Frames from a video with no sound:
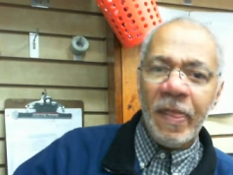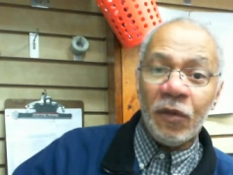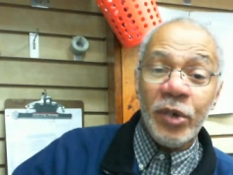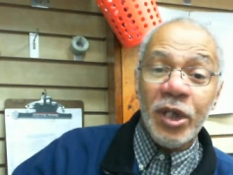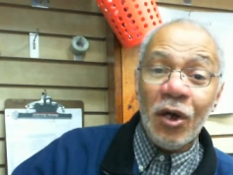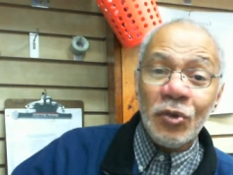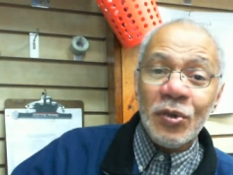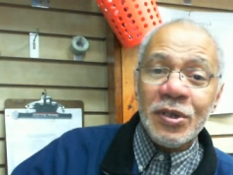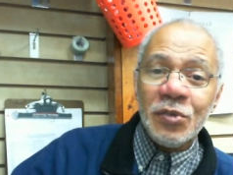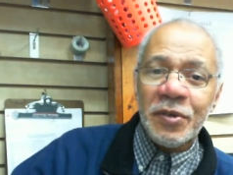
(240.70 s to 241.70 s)
We all
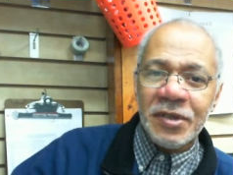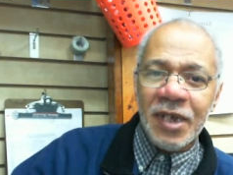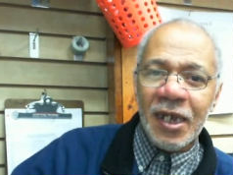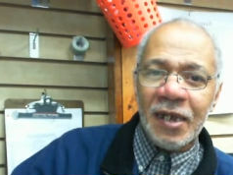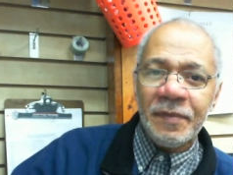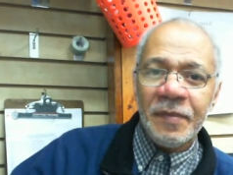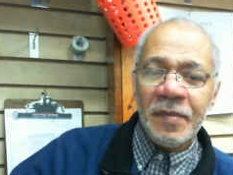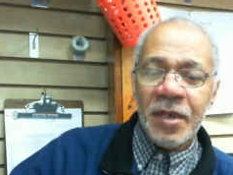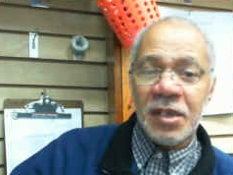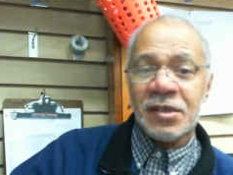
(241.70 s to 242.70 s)
know it's wintertime.
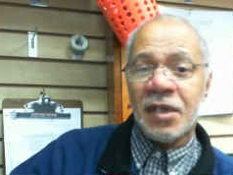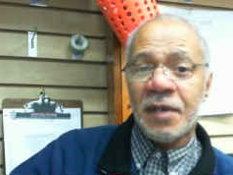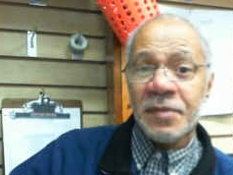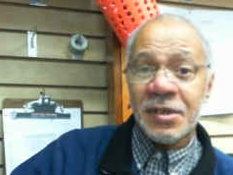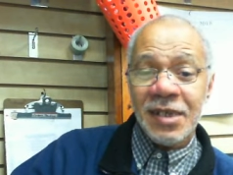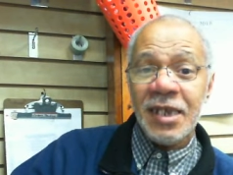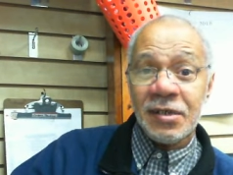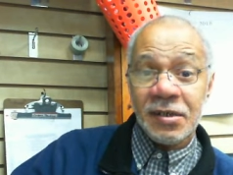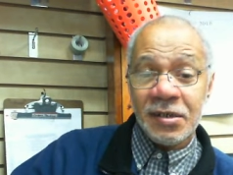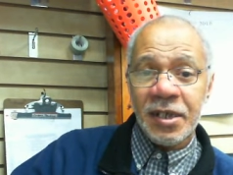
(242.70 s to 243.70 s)
And in some
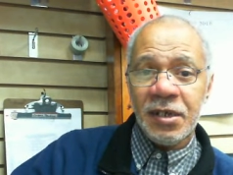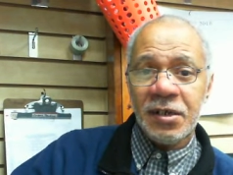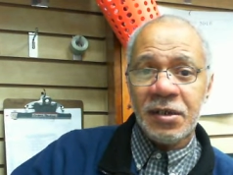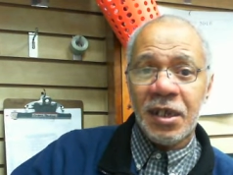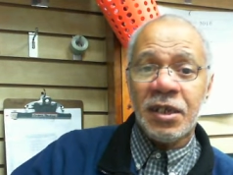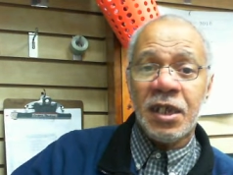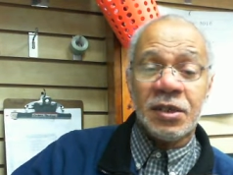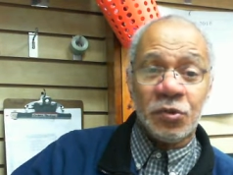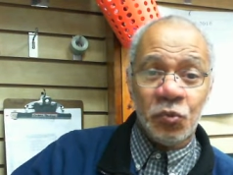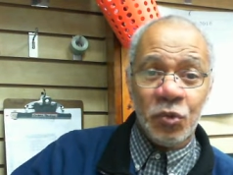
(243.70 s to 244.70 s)
states and cities, it
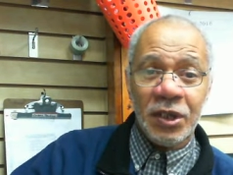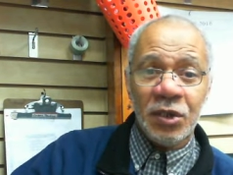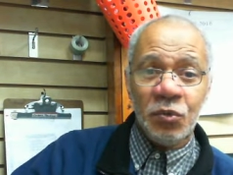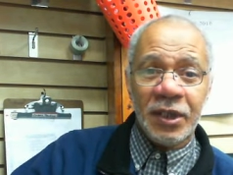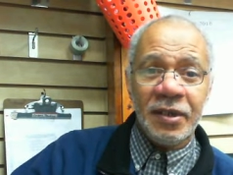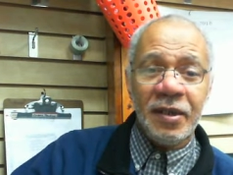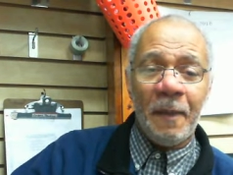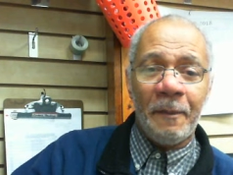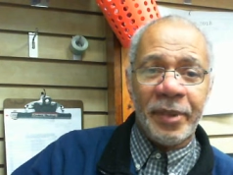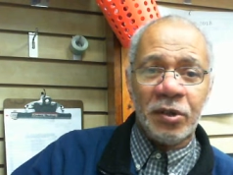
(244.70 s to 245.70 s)
gets really, really
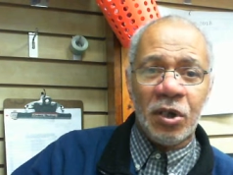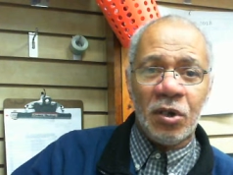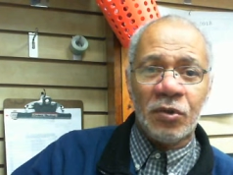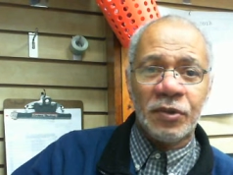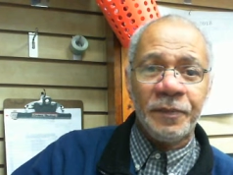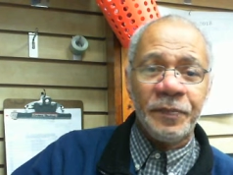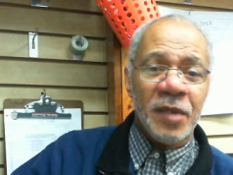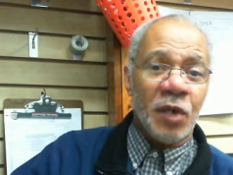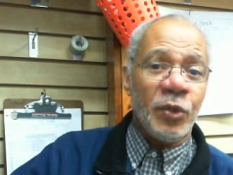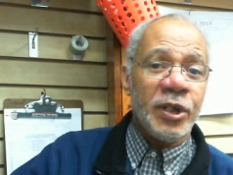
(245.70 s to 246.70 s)
bitter cold.
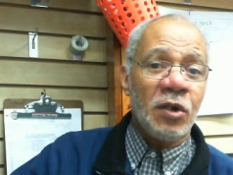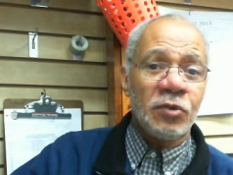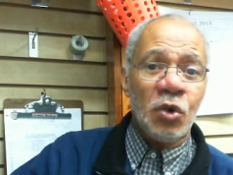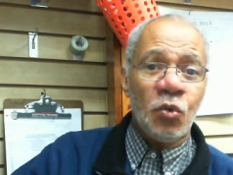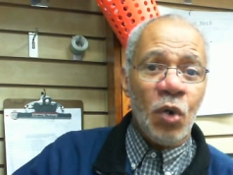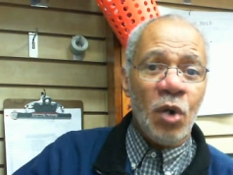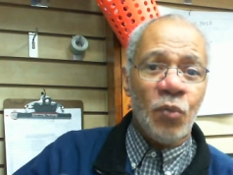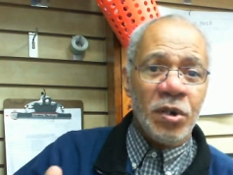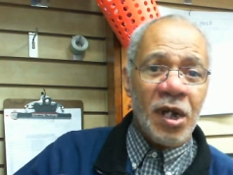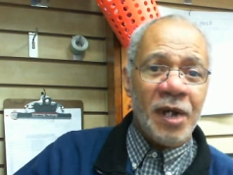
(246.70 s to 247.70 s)
And we don't know what
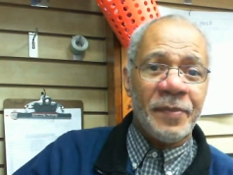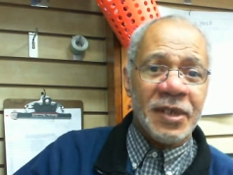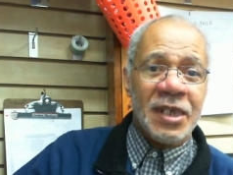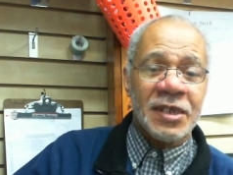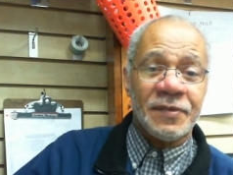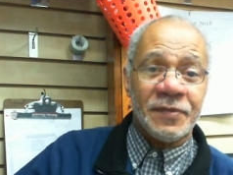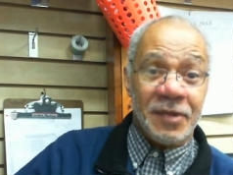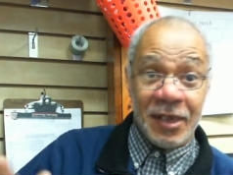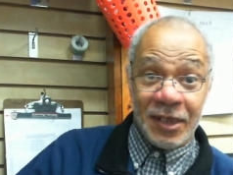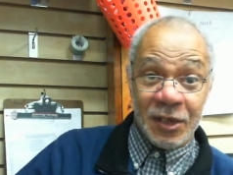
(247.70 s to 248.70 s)
we're up against
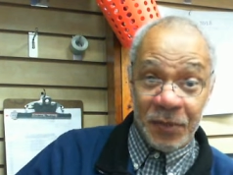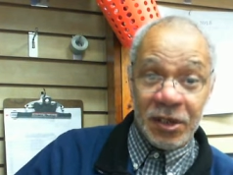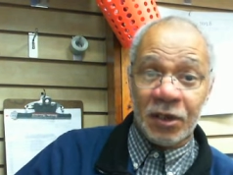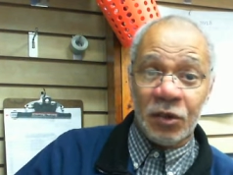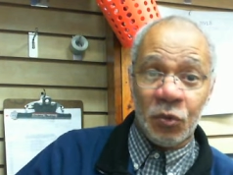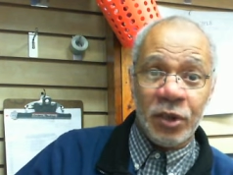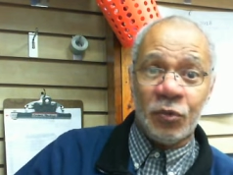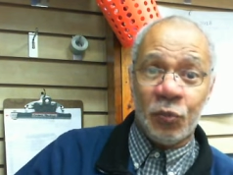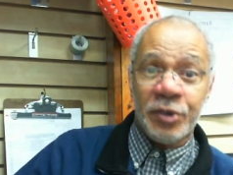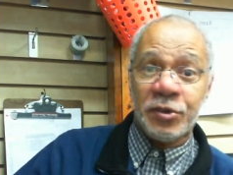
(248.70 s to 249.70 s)
in this particular
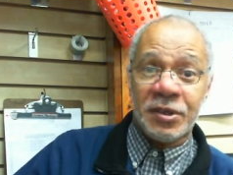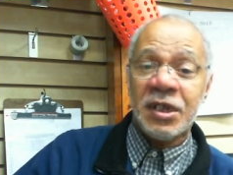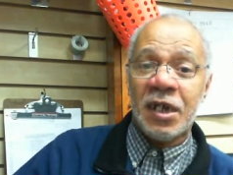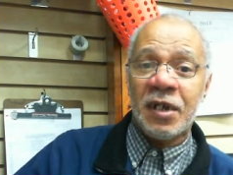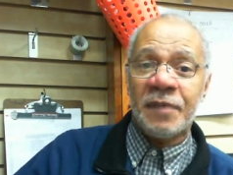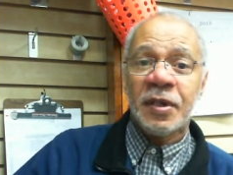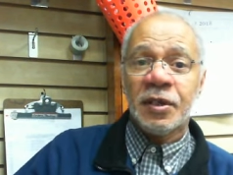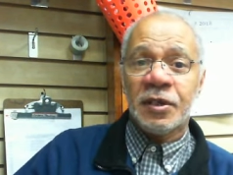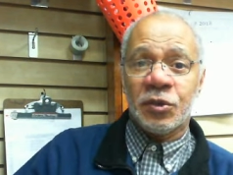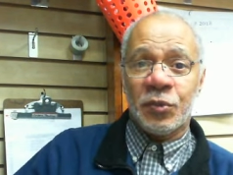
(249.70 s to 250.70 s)
winter to come,
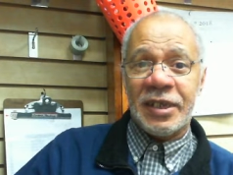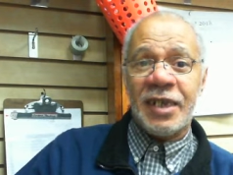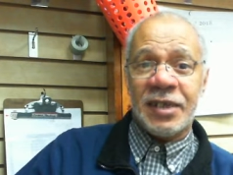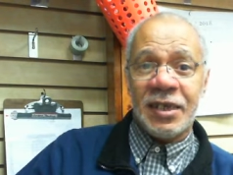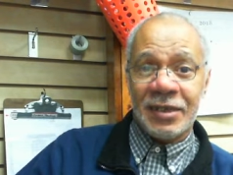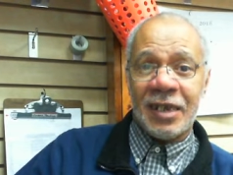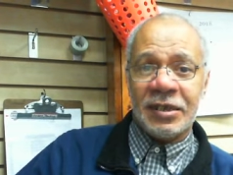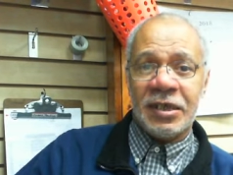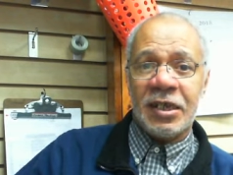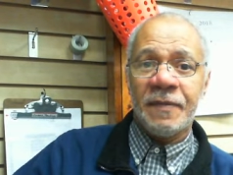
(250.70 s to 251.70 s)
2018
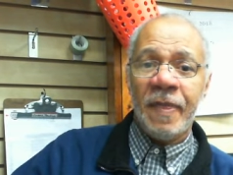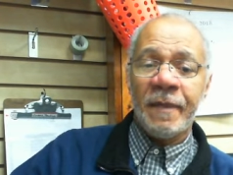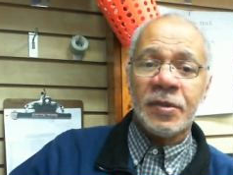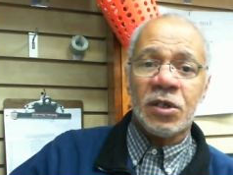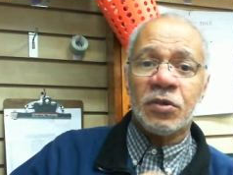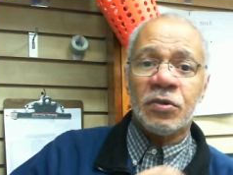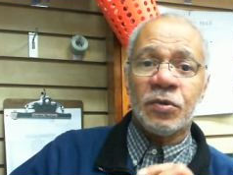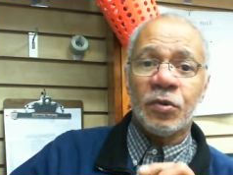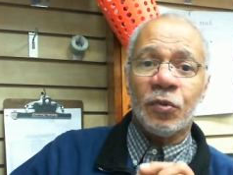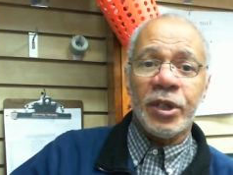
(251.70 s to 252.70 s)
19. So
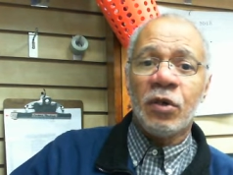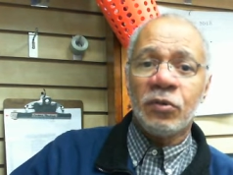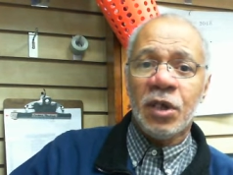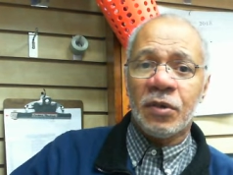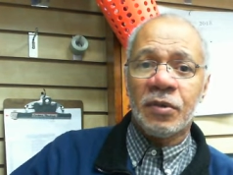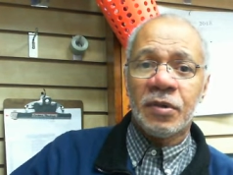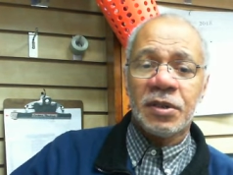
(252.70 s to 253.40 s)
we don't know.